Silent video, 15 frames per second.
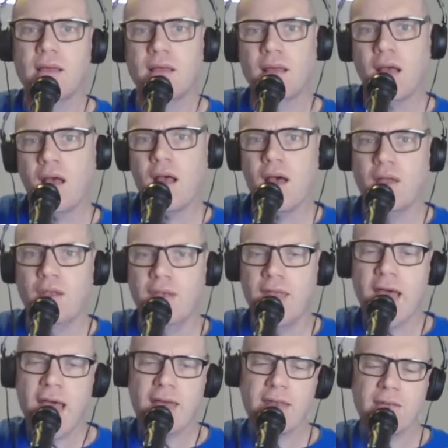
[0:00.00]
And
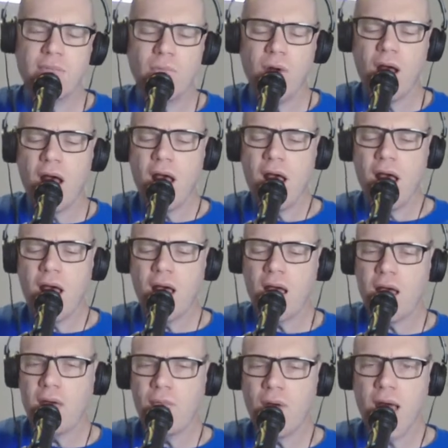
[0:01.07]
Nine and
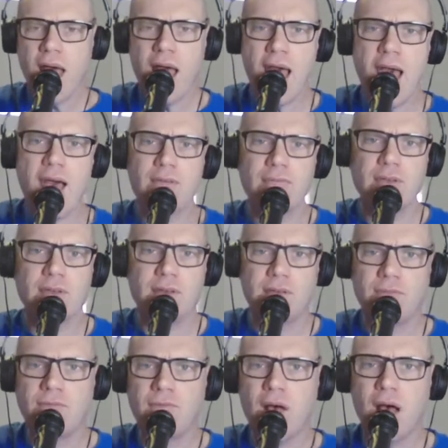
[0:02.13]
one were having
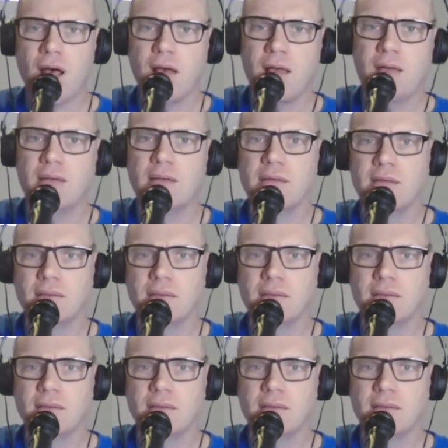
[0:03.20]
fun.